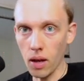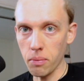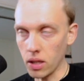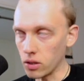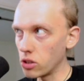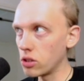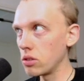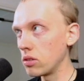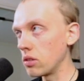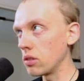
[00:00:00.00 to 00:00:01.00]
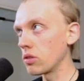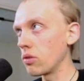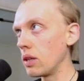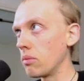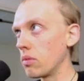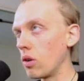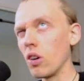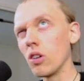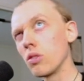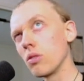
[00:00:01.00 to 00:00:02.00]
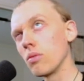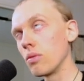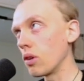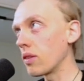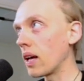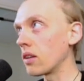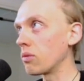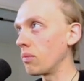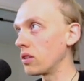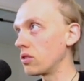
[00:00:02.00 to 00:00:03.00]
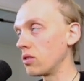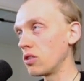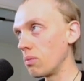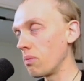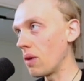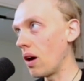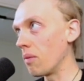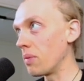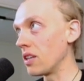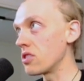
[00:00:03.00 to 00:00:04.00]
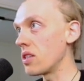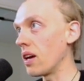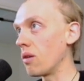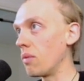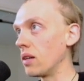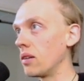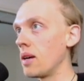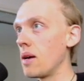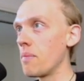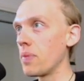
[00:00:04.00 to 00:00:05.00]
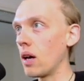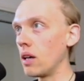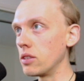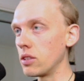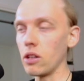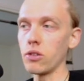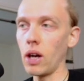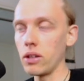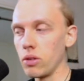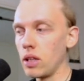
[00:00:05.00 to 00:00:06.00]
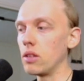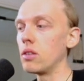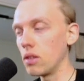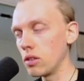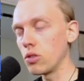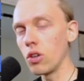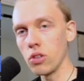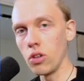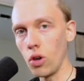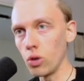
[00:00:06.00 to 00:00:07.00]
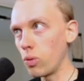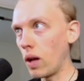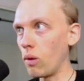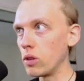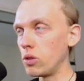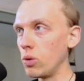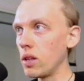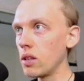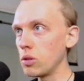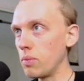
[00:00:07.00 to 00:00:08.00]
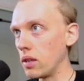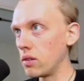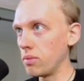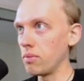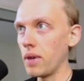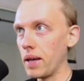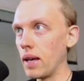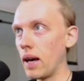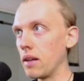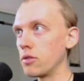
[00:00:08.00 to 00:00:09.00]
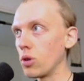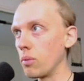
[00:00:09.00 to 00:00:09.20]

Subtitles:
pitched scream, or not that much pitch there, but I still tried to hit a certain note while I was doing this, but I added so